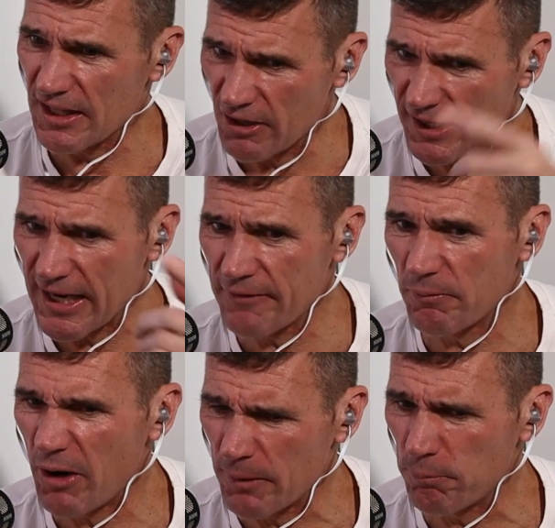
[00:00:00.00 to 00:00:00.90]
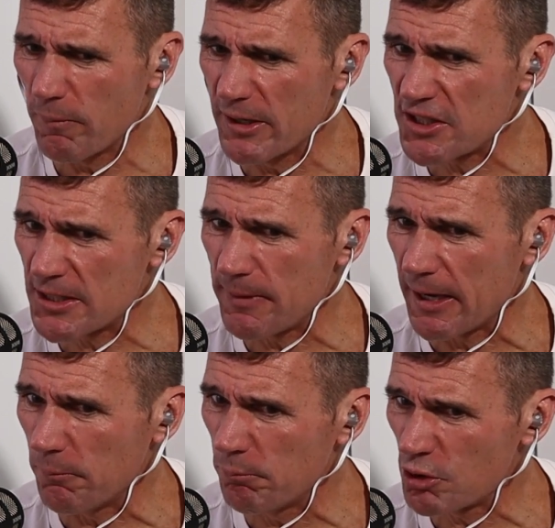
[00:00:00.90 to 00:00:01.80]
I could probably just
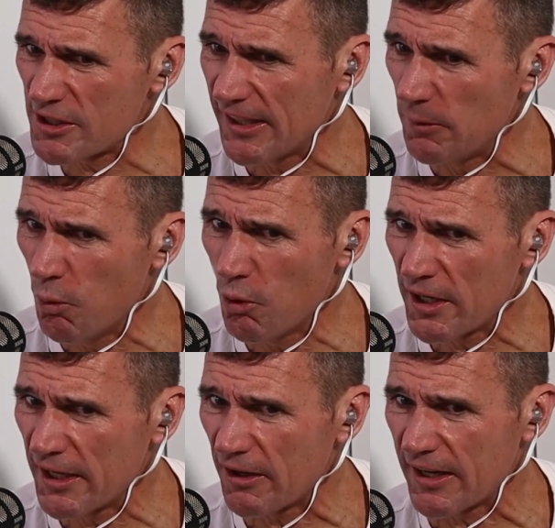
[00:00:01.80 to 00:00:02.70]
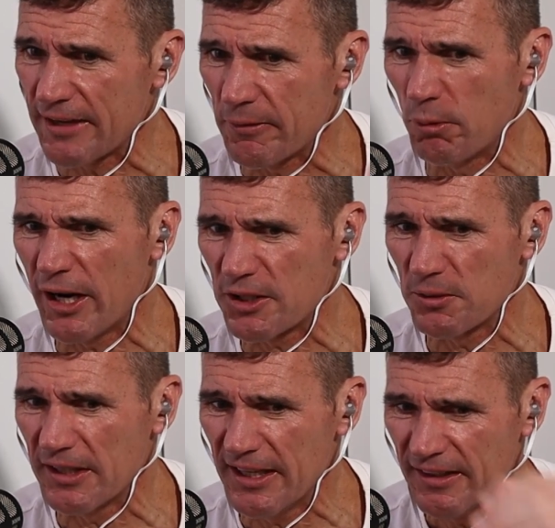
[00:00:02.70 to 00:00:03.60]
about briskly walk it. I could have a break, do it
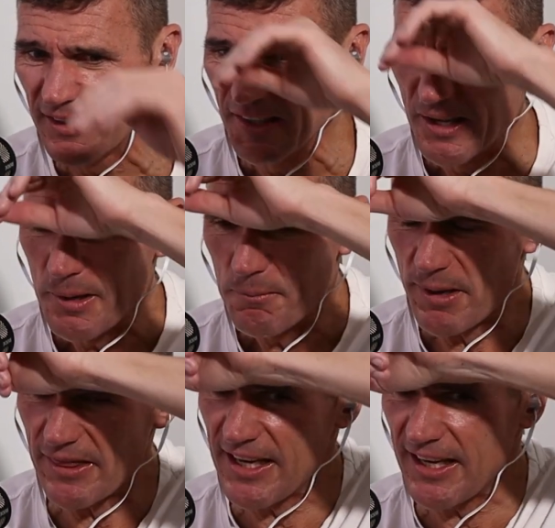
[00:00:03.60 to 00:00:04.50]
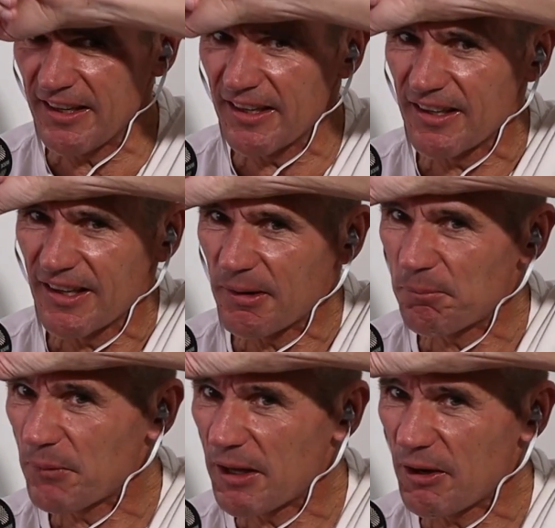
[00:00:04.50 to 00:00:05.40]
again. But then,
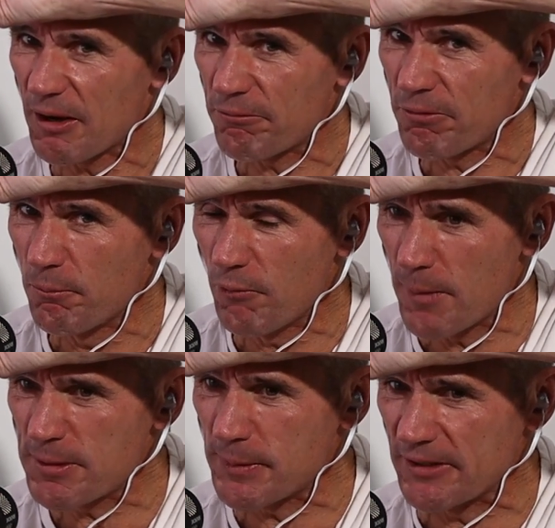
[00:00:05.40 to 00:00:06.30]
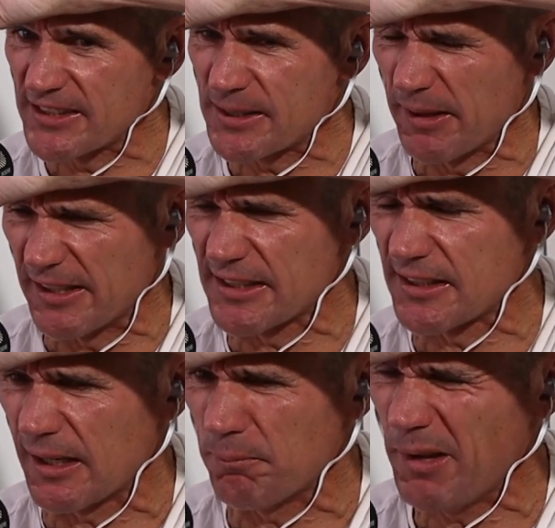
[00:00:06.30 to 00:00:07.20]
like, from my perspective, as someone that does
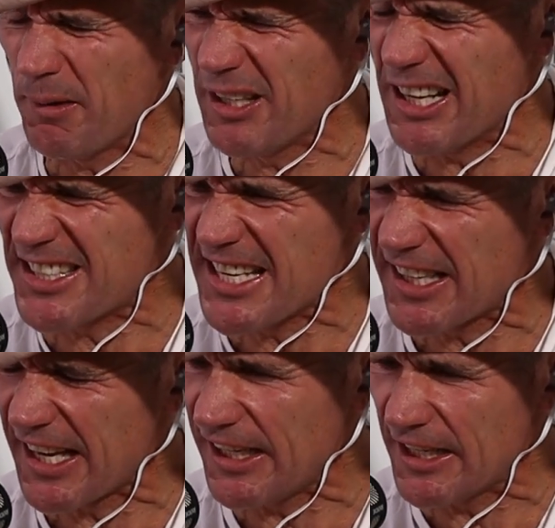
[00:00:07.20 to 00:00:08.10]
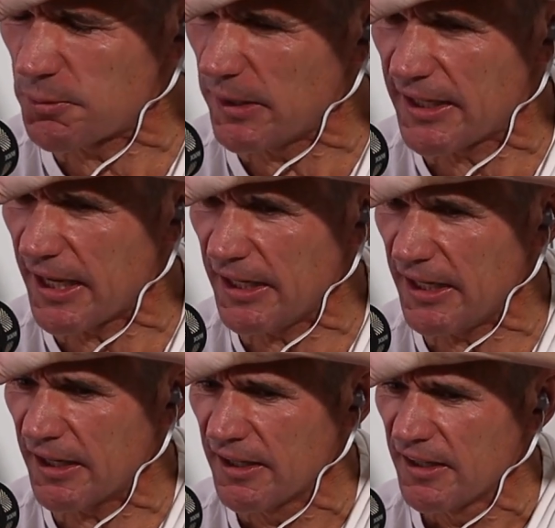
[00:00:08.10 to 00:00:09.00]
like a 10K here, 20K
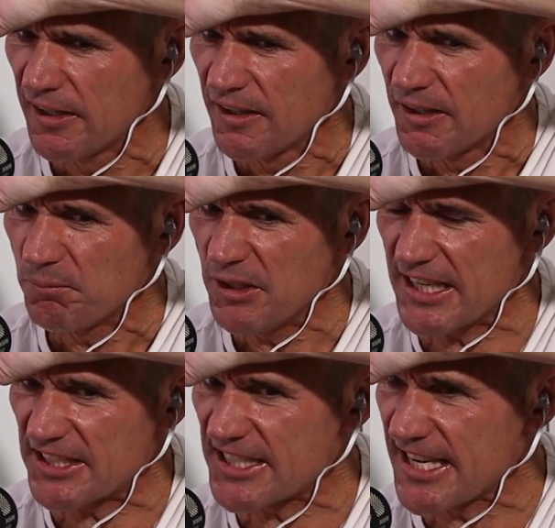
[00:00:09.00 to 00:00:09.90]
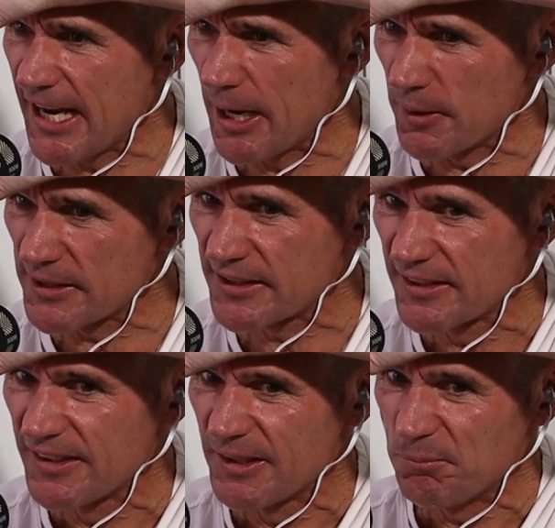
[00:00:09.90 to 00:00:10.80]
here, you get to 10 hours,
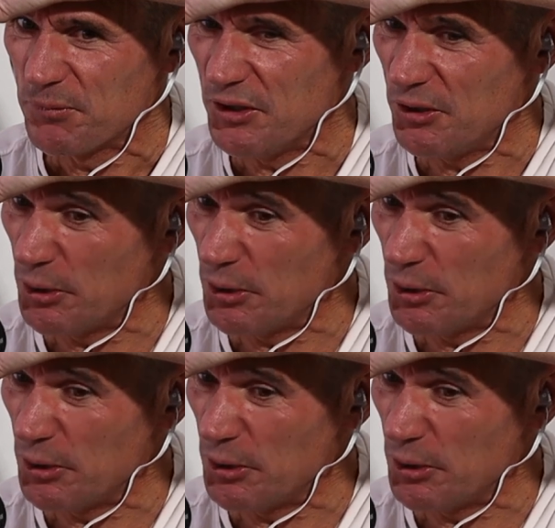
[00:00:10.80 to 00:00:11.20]
you're